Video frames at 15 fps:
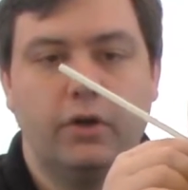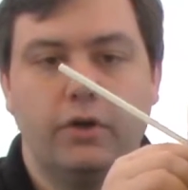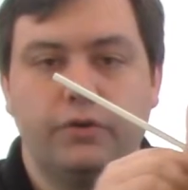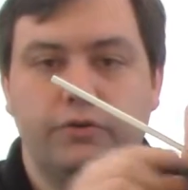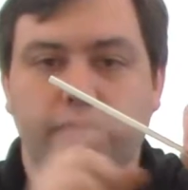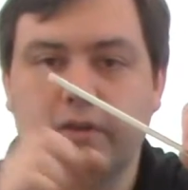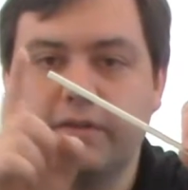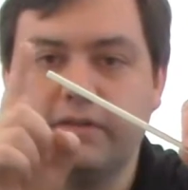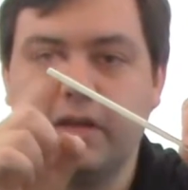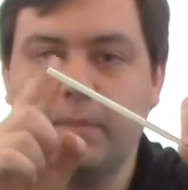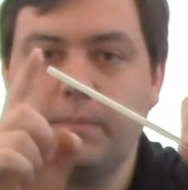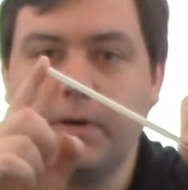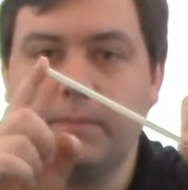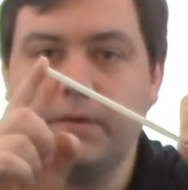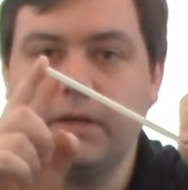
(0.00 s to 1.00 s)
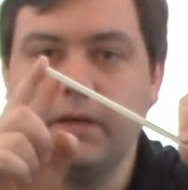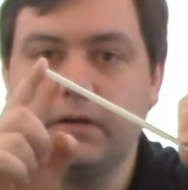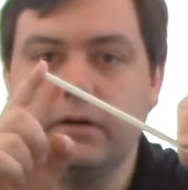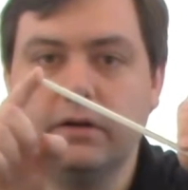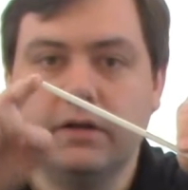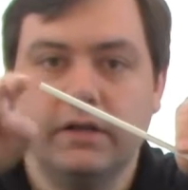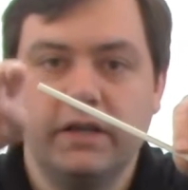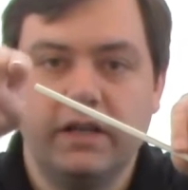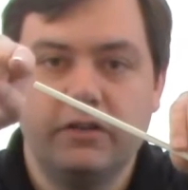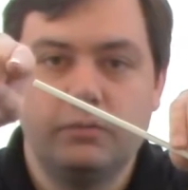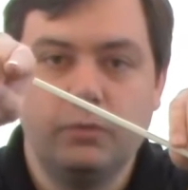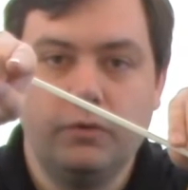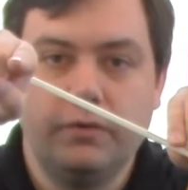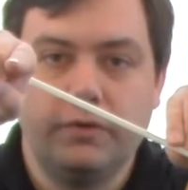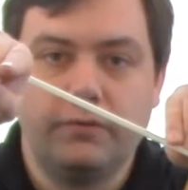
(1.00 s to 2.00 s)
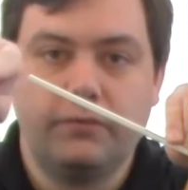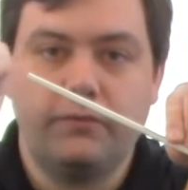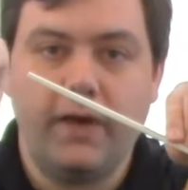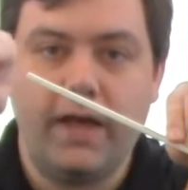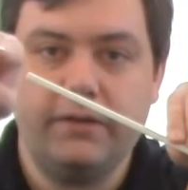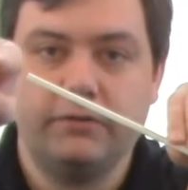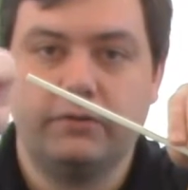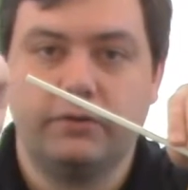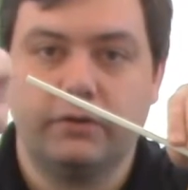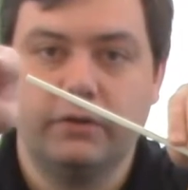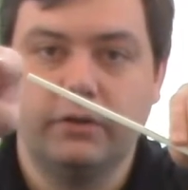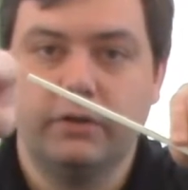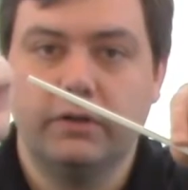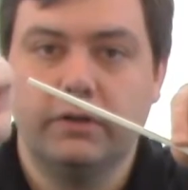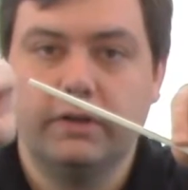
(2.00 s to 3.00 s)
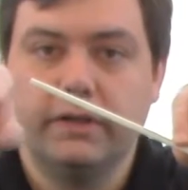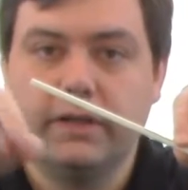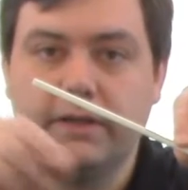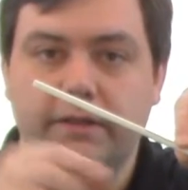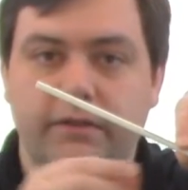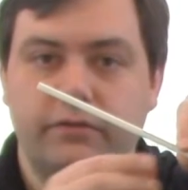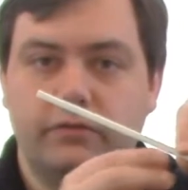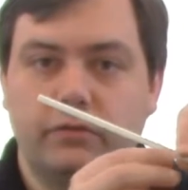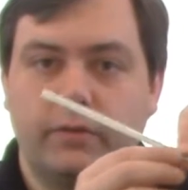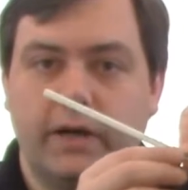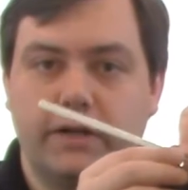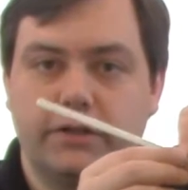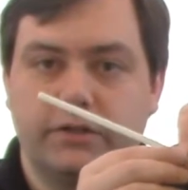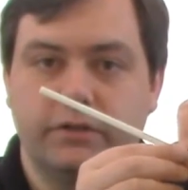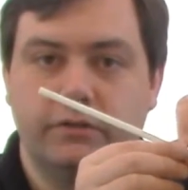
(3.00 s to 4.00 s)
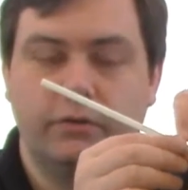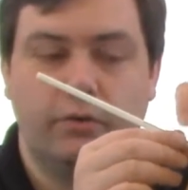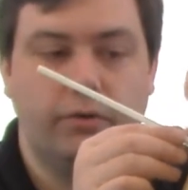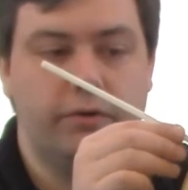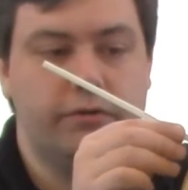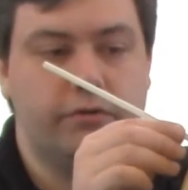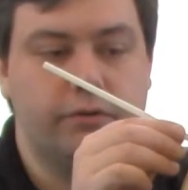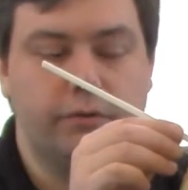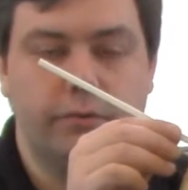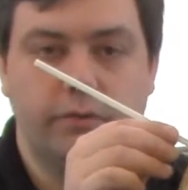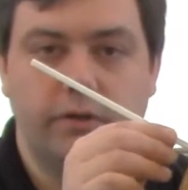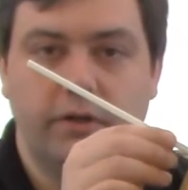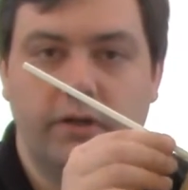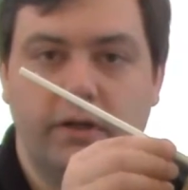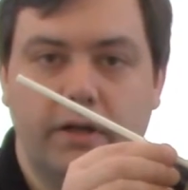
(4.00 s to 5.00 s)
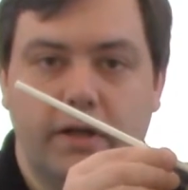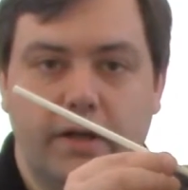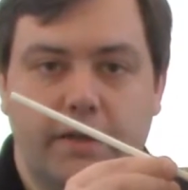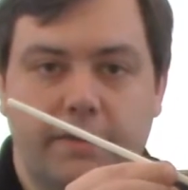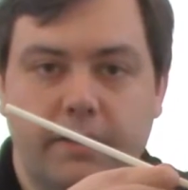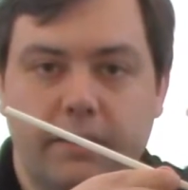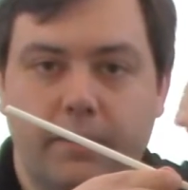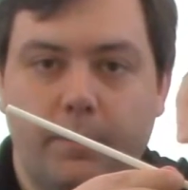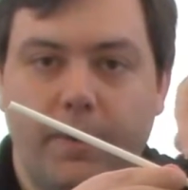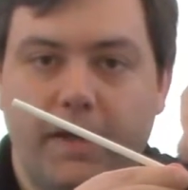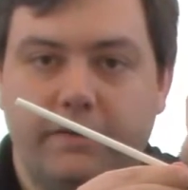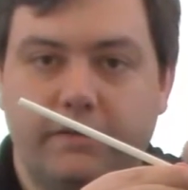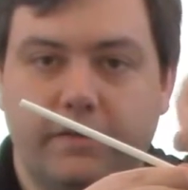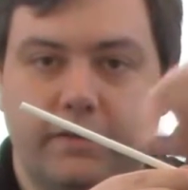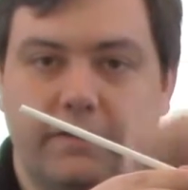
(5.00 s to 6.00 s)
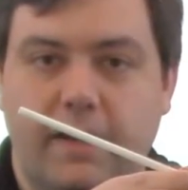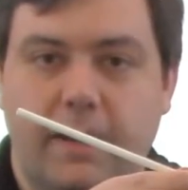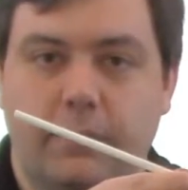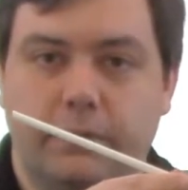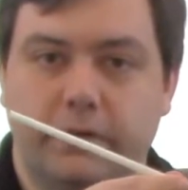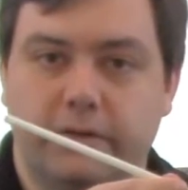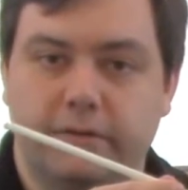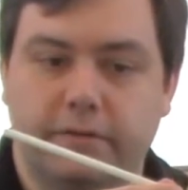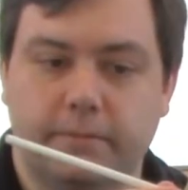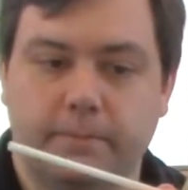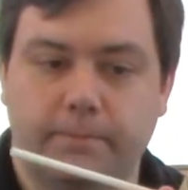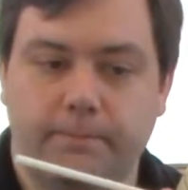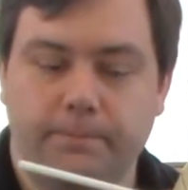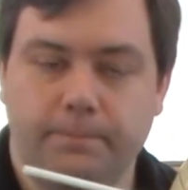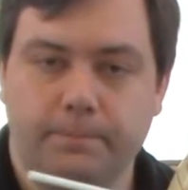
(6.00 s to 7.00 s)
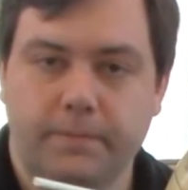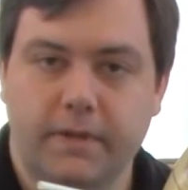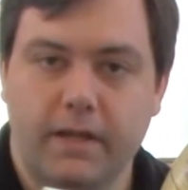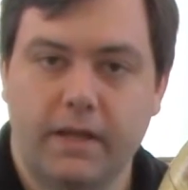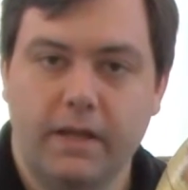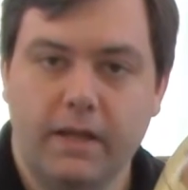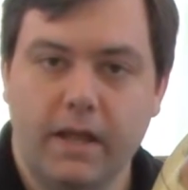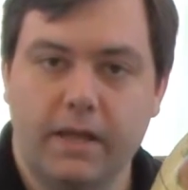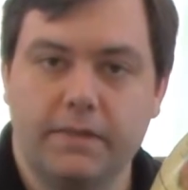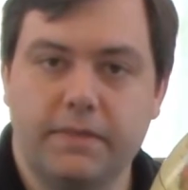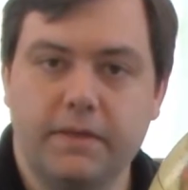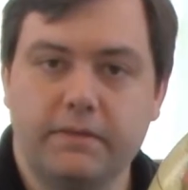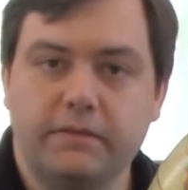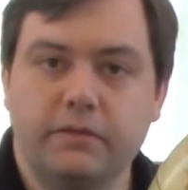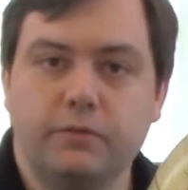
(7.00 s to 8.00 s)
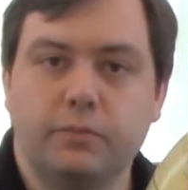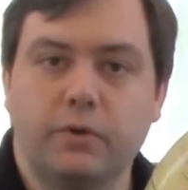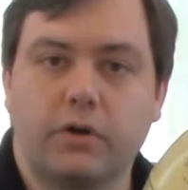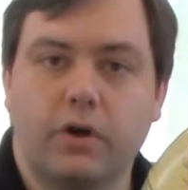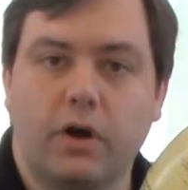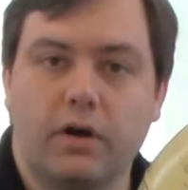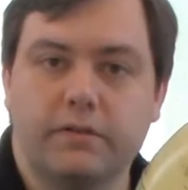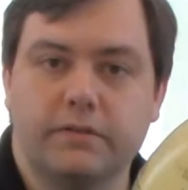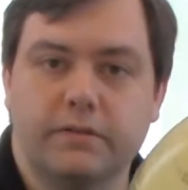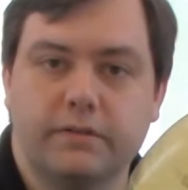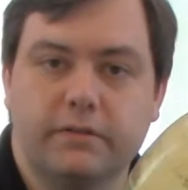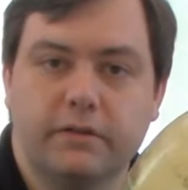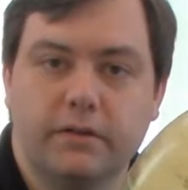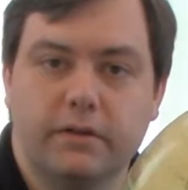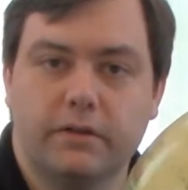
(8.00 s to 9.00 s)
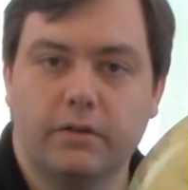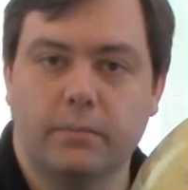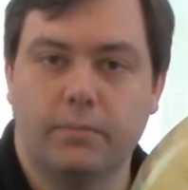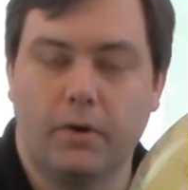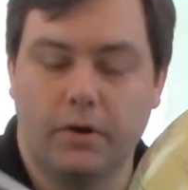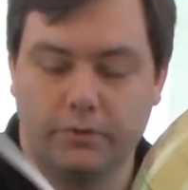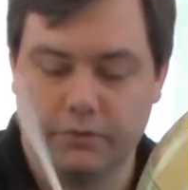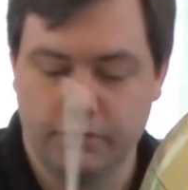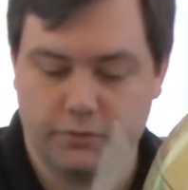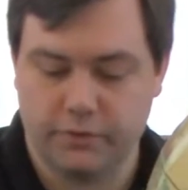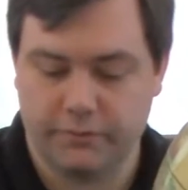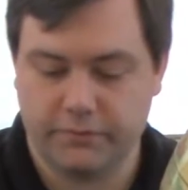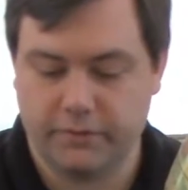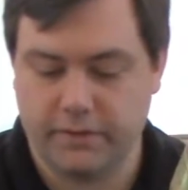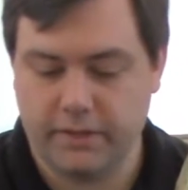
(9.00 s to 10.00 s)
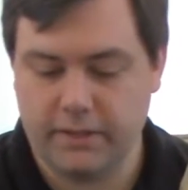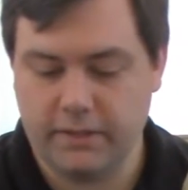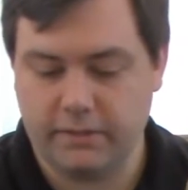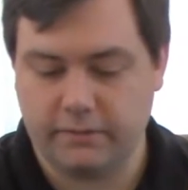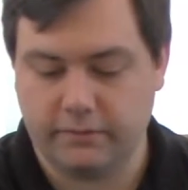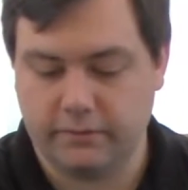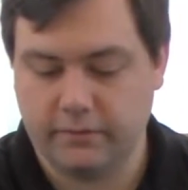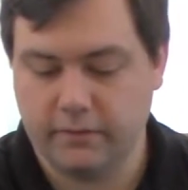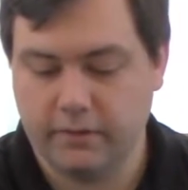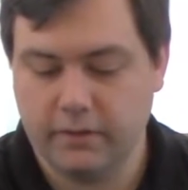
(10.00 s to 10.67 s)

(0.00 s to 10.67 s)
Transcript: So the tip up here is moving faster in this direction towards you than the base of the tower is. And this is what causes the ball to drift to the east.